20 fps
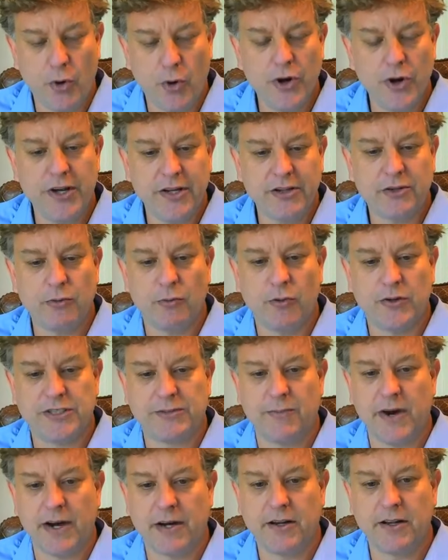pointed
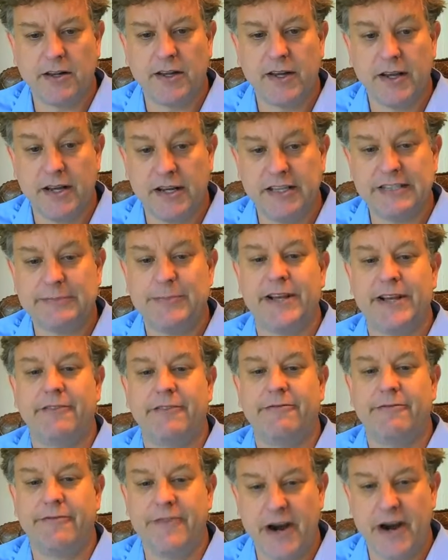towards microglia as
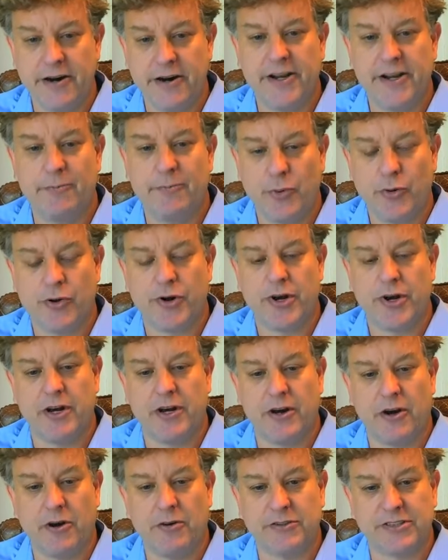being very important
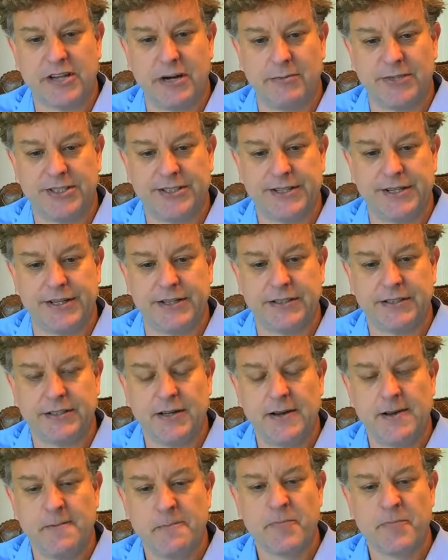in Alzheimer's disease.
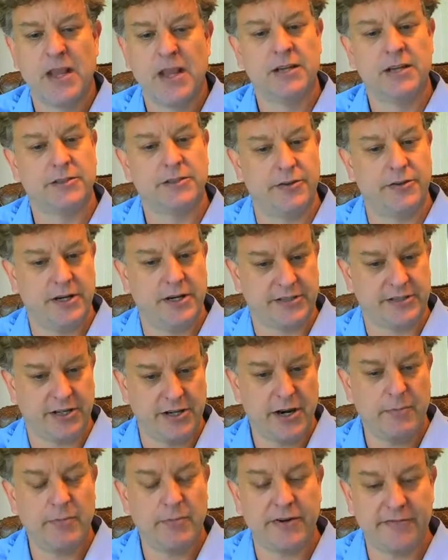So there's a
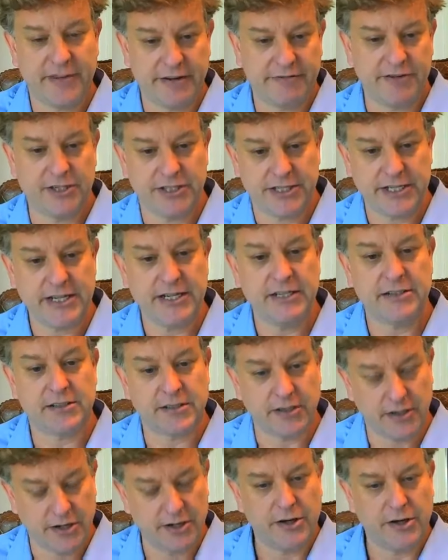number of different genes
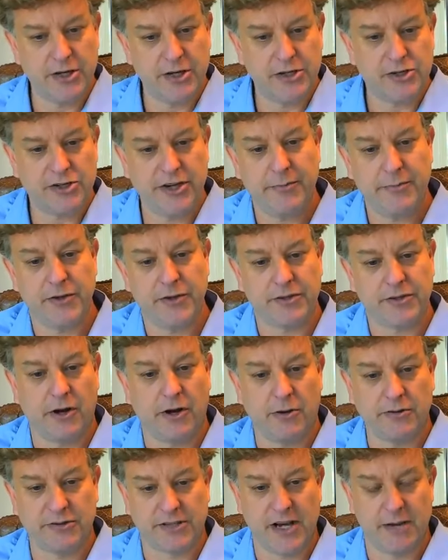that can contribute to
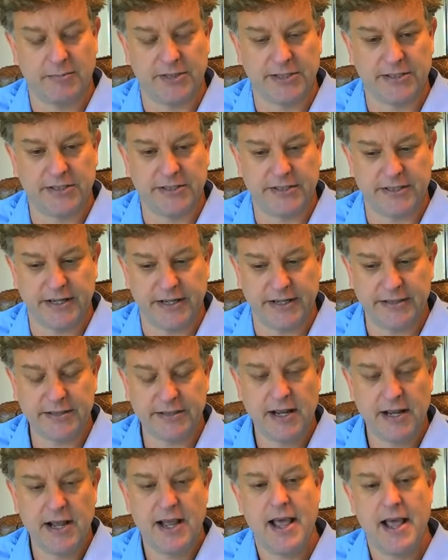Alzheimer's
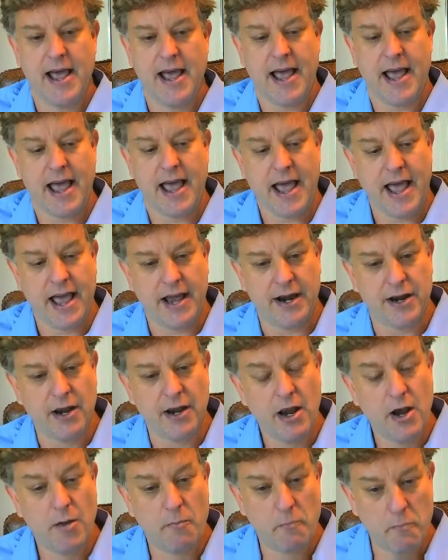disease,
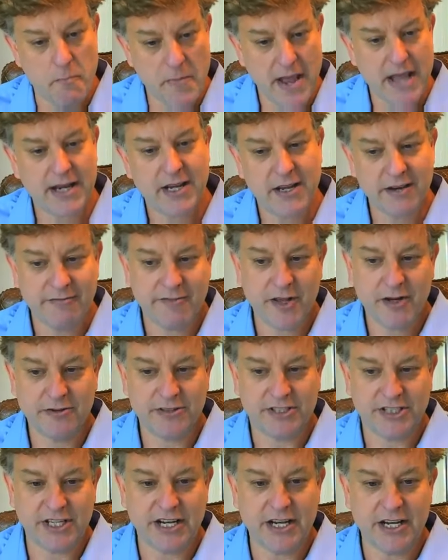and many of
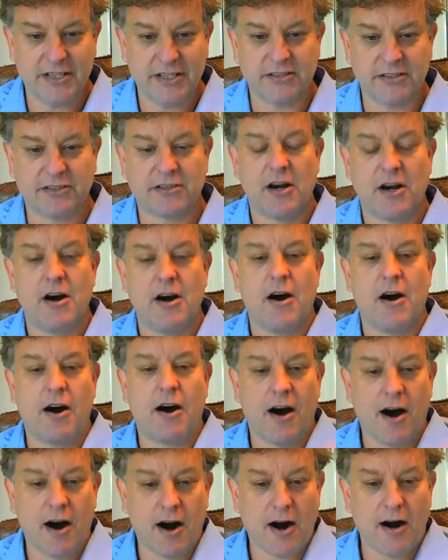those genes
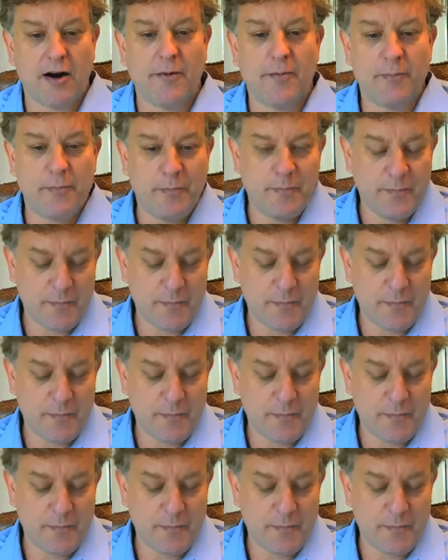are